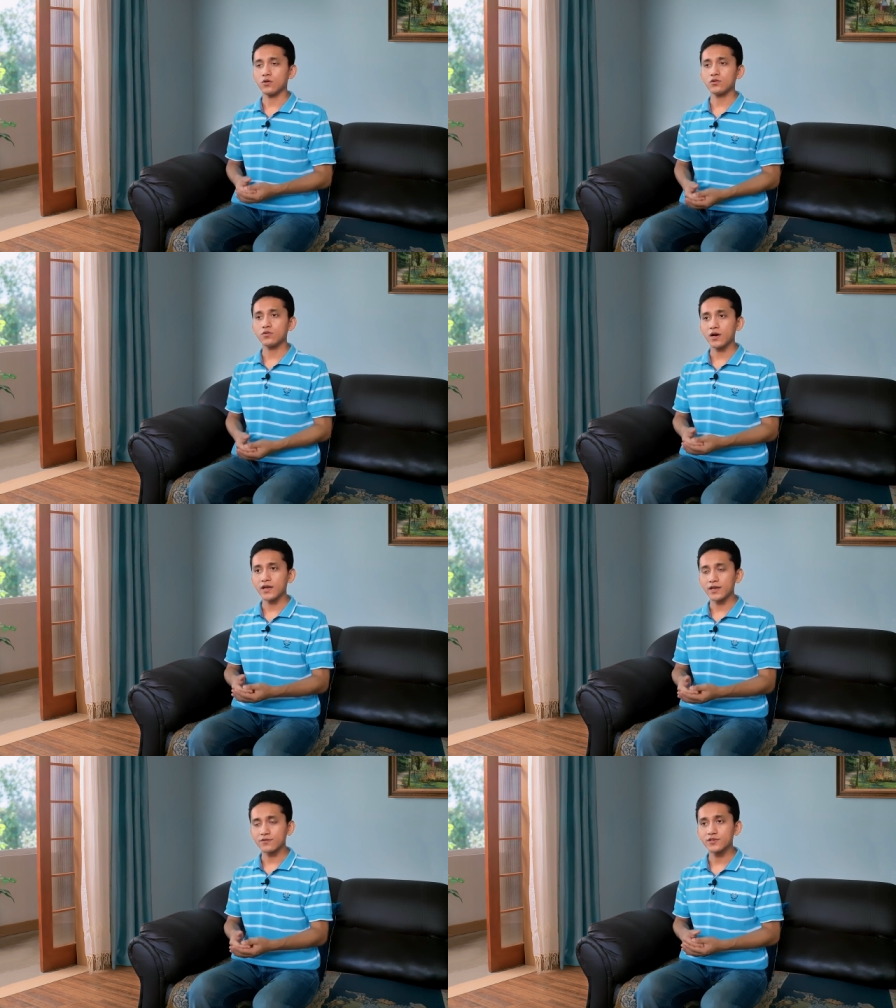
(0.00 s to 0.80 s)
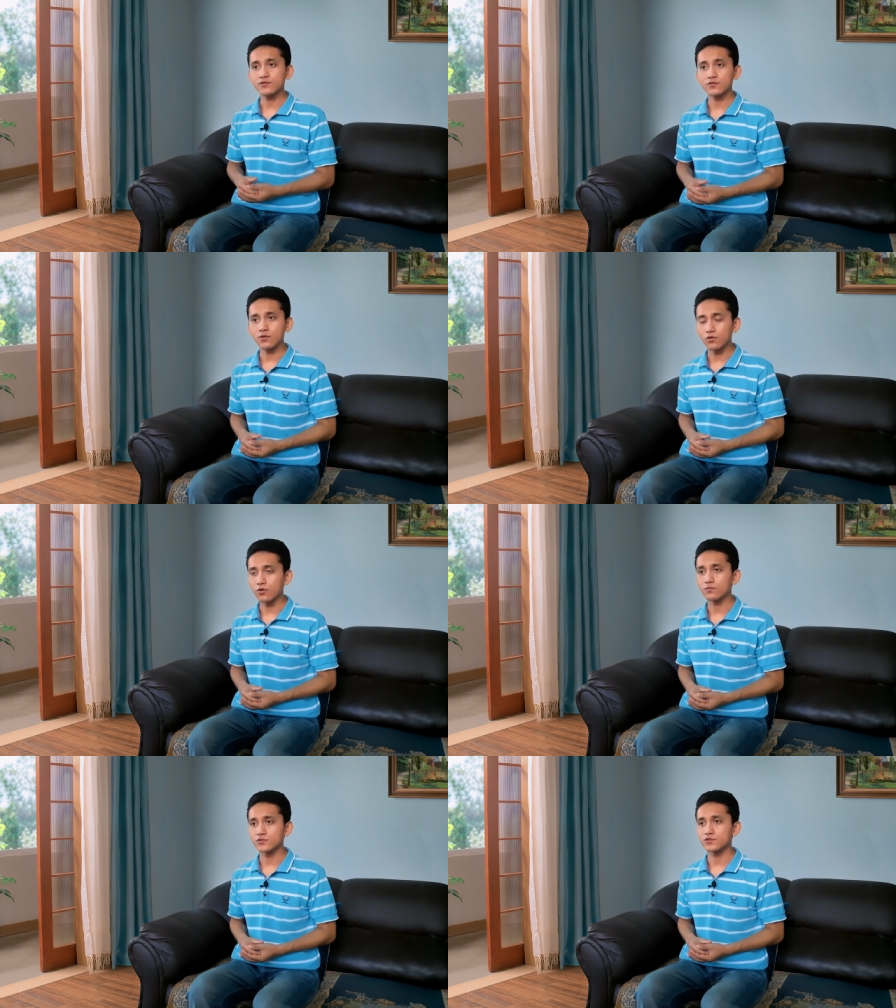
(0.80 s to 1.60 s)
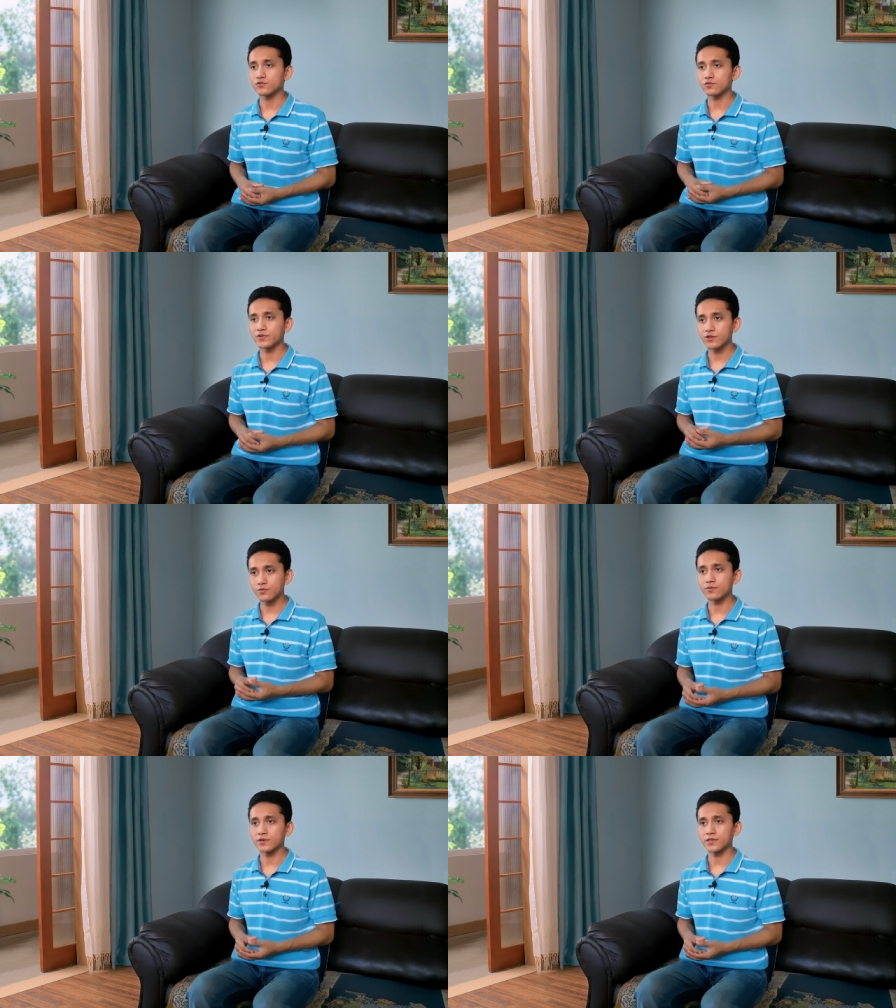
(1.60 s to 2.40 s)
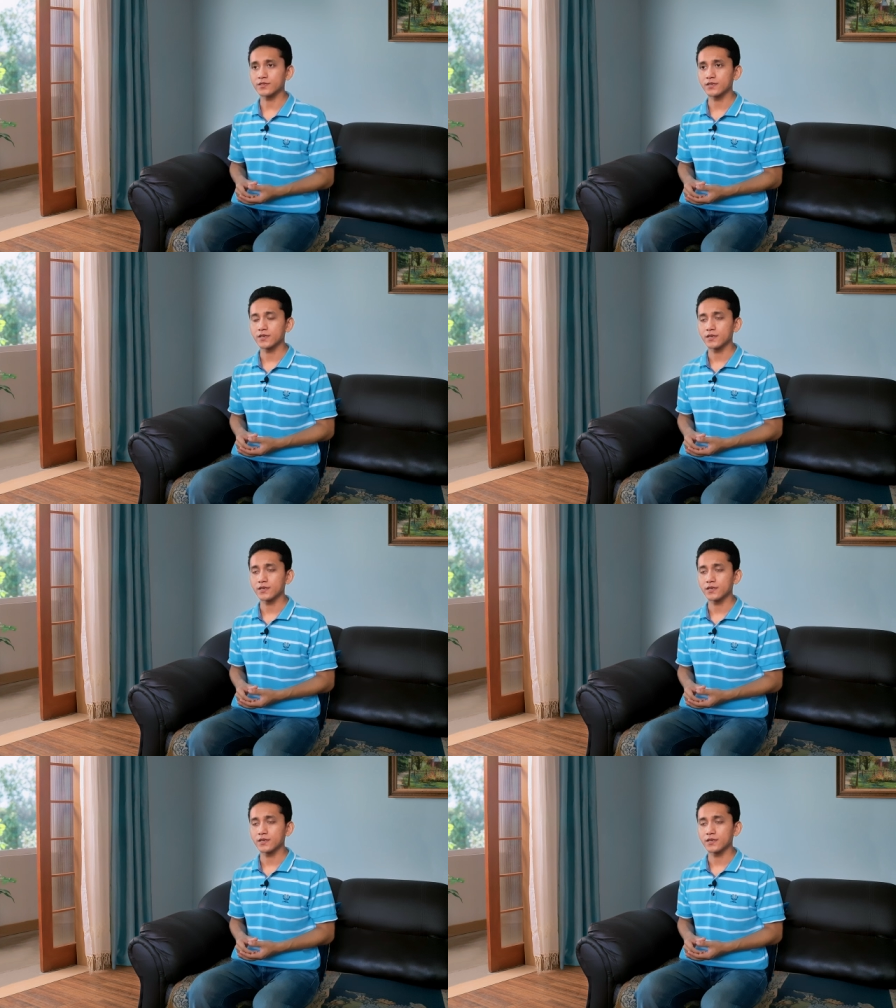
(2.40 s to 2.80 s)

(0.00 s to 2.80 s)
Although I agreed to go home to recuperate,